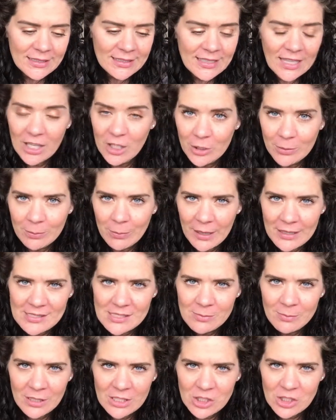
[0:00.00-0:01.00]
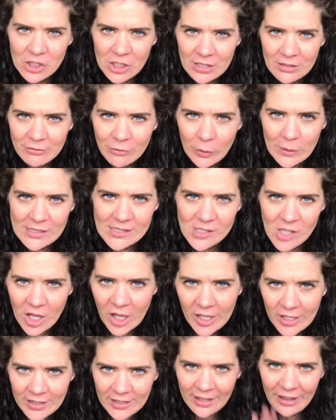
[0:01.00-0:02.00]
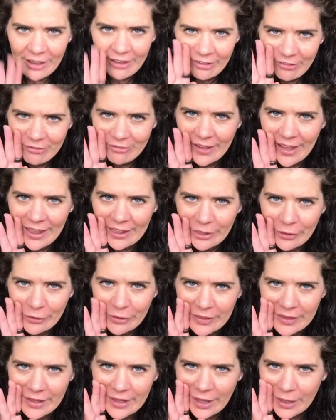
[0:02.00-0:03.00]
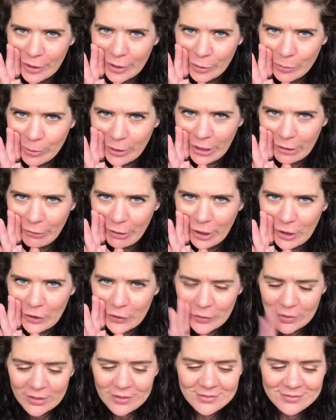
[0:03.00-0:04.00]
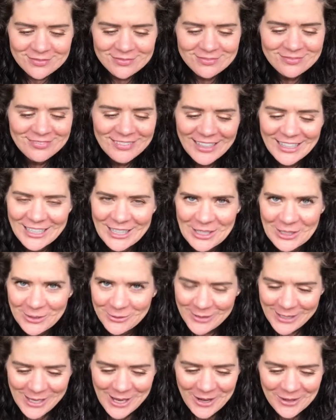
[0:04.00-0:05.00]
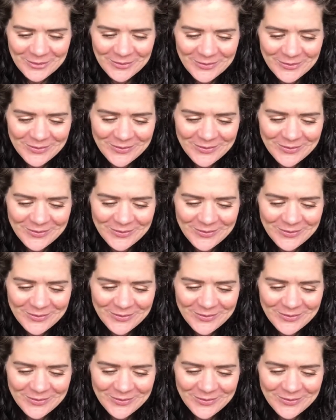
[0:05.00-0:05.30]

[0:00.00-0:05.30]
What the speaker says: Get your best munchkin voice on. Follow the yellow brick road. And here we go.